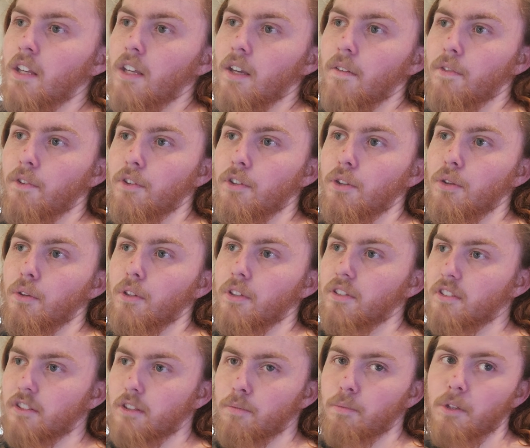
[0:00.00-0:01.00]
If you're doing a
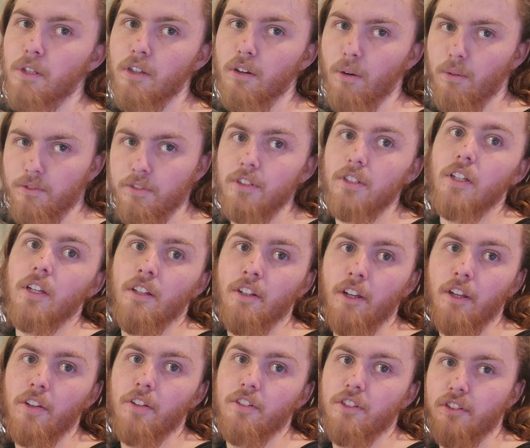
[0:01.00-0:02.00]
60p, obviously
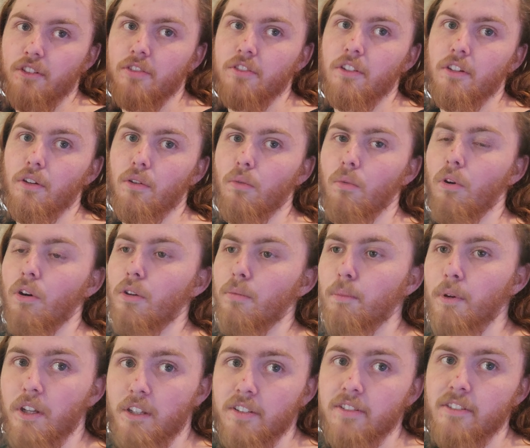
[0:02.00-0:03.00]
another just single one,
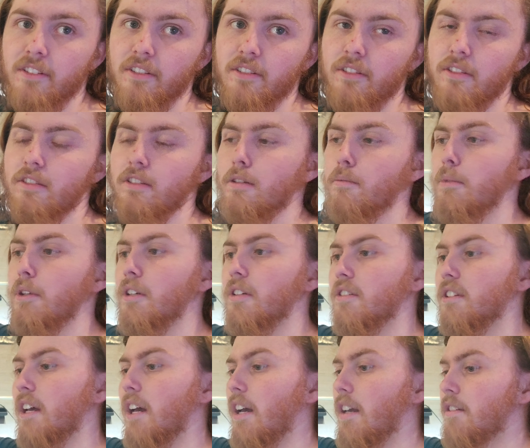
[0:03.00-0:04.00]
but a 60 centimeter
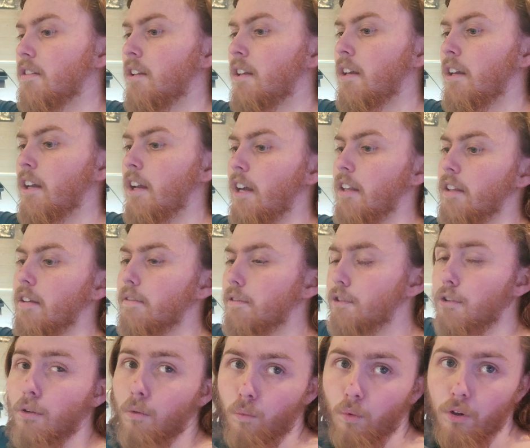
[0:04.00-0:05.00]
size. And then if
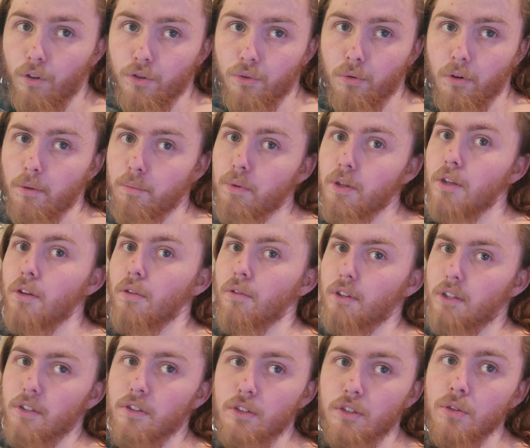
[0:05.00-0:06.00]
you're doing 120p, you'll
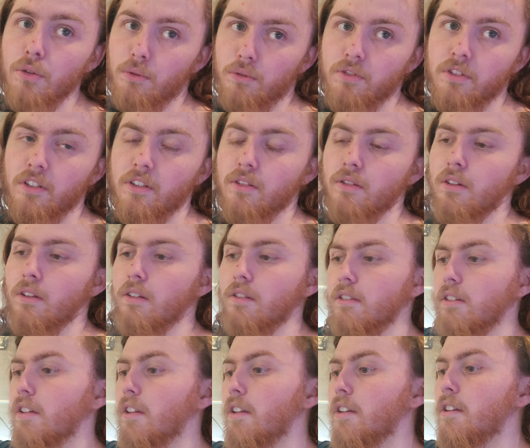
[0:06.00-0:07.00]
need two
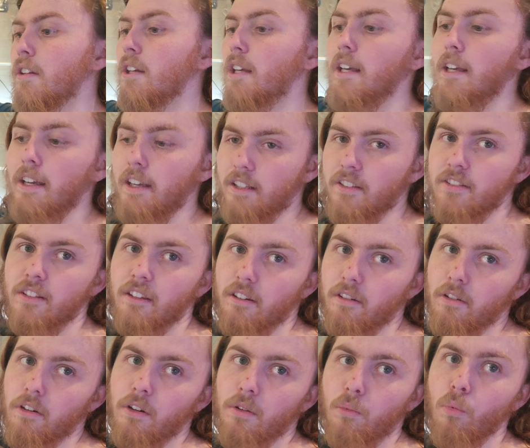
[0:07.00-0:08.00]
60s, and then
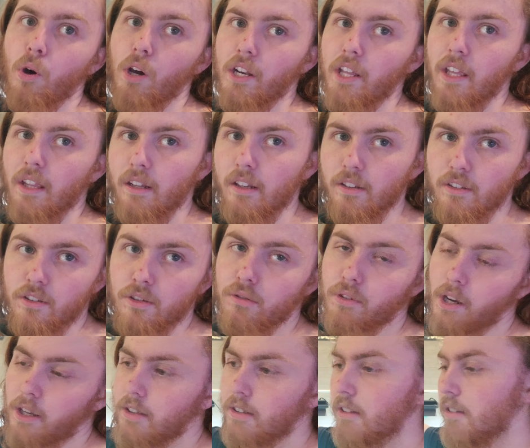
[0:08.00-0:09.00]
etc. 180,
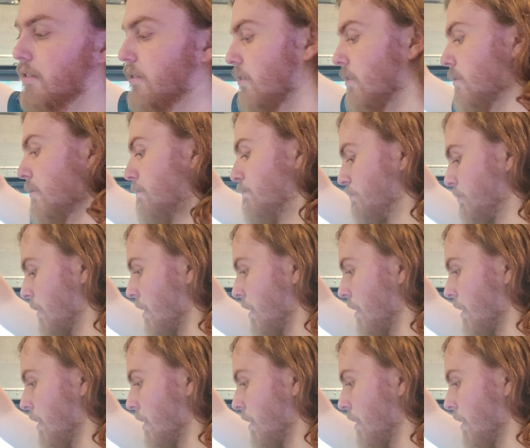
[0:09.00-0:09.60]
290. So